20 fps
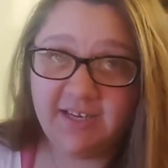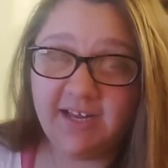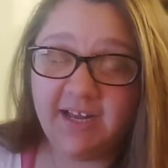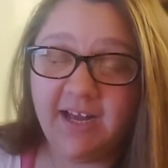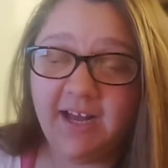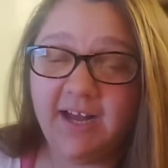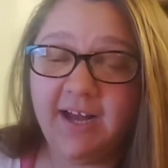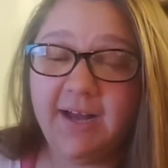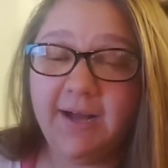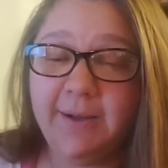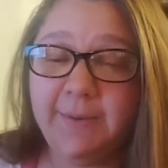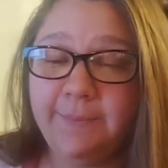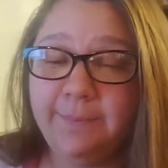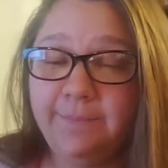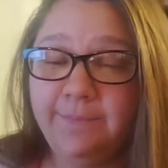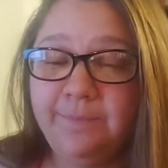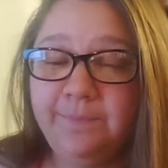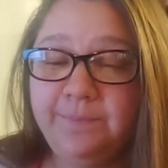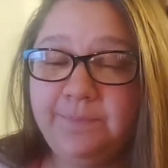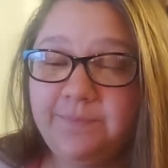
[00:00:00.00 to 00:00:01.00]

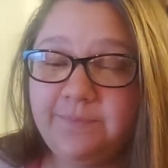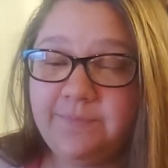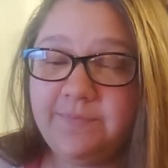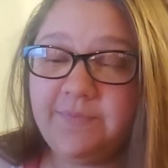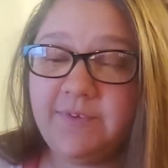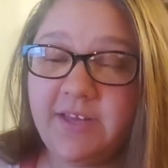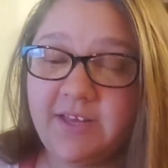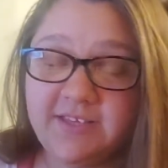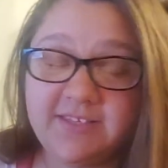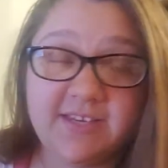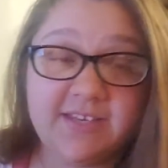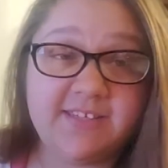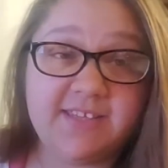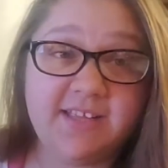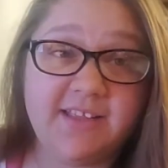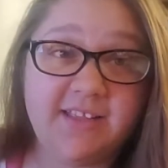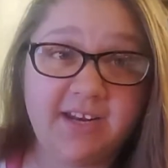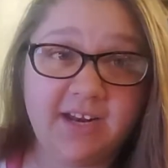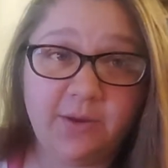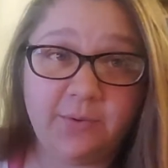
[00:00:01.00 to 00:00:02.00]
Because I
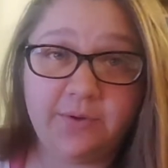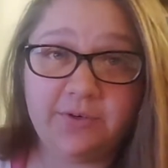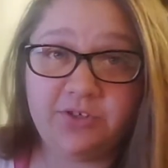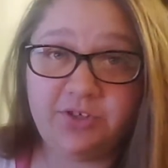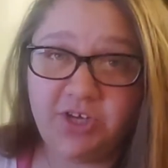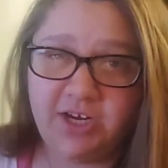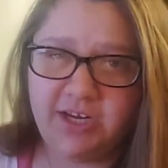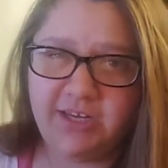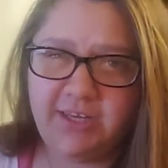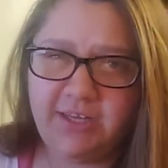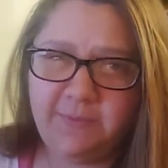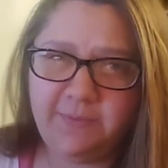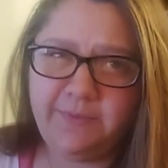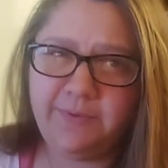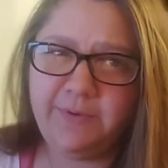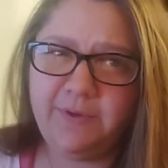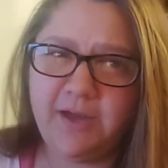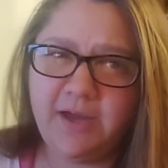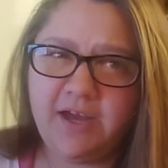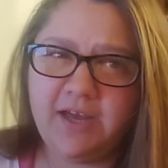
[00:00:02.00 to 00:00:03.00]
said that I would try and keep
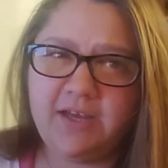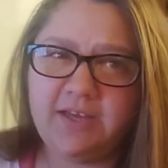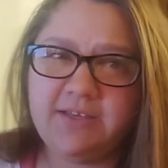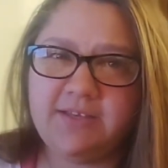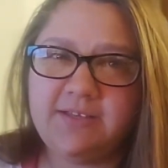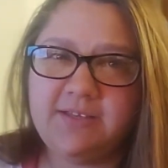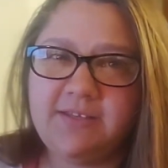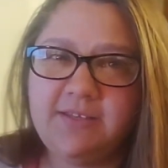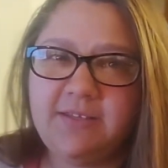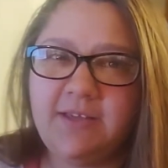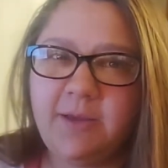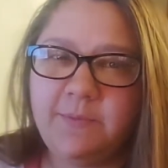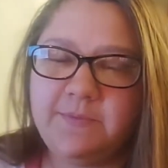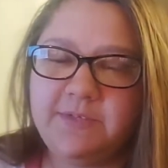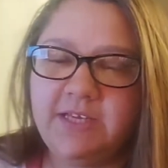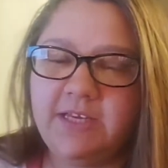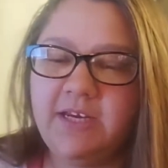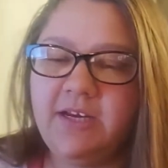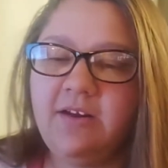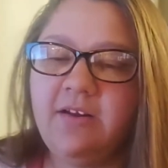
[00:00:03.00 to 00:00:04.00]
you guys
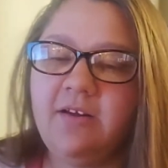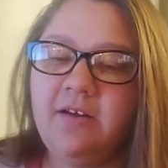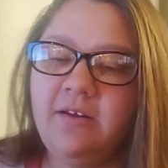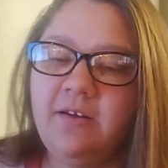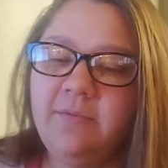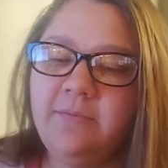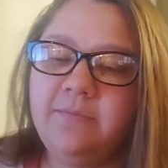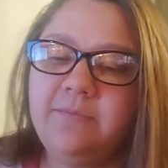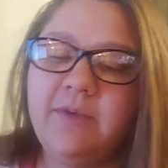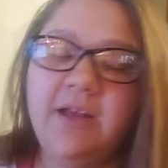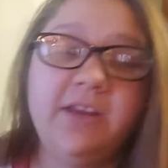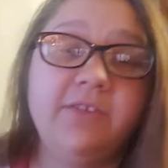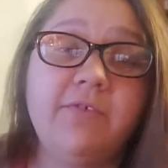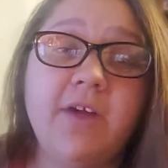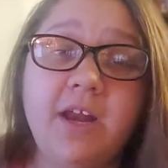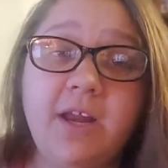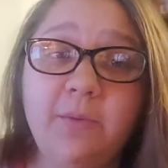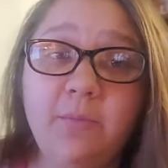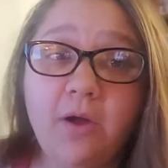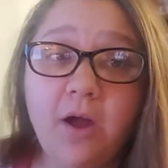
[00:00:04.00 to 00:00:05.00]
updated on any
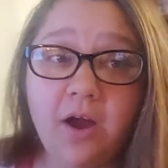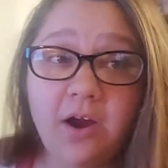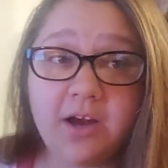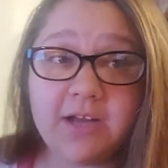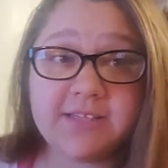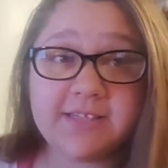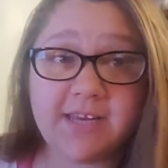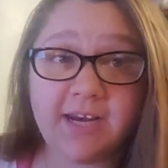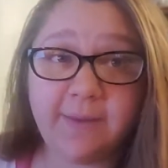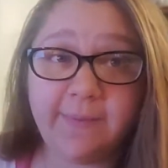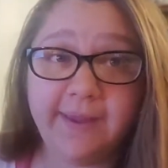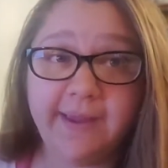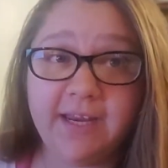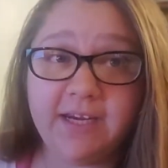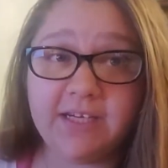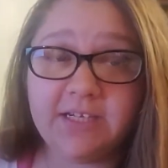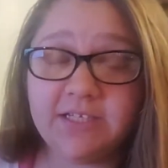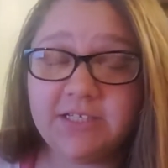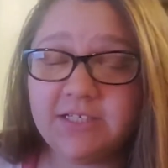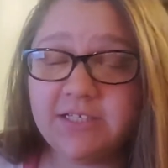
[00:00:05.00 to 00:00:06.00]
writing progress that I made.